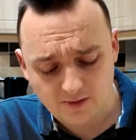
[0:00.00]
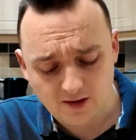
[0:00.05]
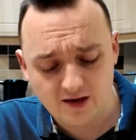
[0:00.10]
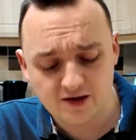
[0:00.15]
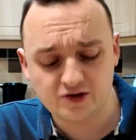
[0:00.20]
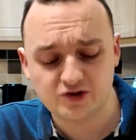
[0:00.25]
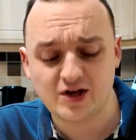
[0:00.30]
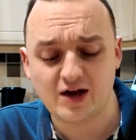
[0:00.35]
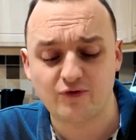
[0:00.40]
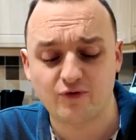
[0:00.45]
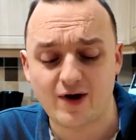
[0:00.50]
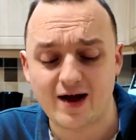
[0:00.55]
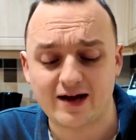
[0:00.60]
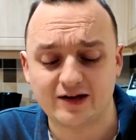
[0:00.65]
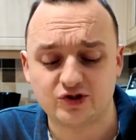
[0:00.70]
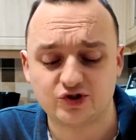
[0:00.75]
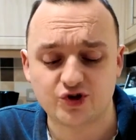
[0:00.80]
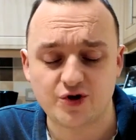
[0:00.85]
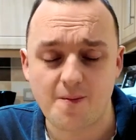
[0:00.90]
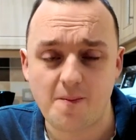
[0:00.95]
Because that
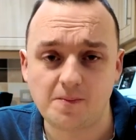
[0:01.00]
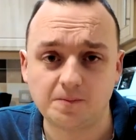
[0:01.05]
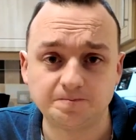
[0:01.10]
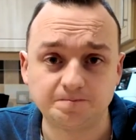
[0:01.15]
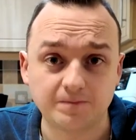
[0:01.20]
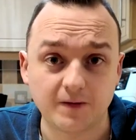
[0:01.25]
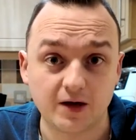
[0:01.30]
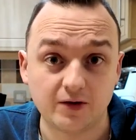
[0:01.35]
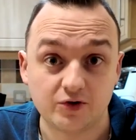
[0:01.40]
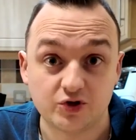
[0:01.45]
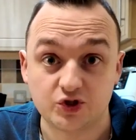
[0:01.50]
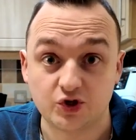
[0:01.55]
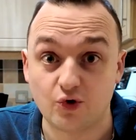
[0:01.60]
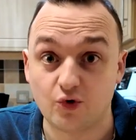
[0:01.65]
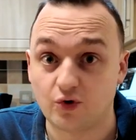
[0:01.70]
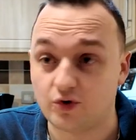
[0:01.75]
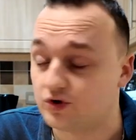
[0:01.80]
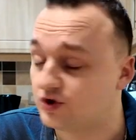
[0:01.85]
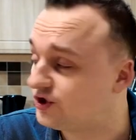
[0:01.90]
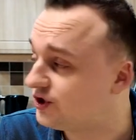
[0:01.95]
rice and the
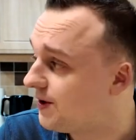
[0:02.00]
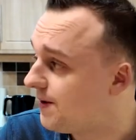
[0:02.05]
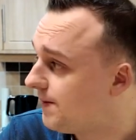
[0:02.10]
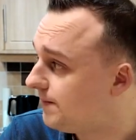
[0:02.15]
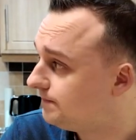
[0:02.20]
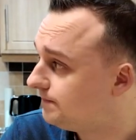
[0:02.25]
sauce,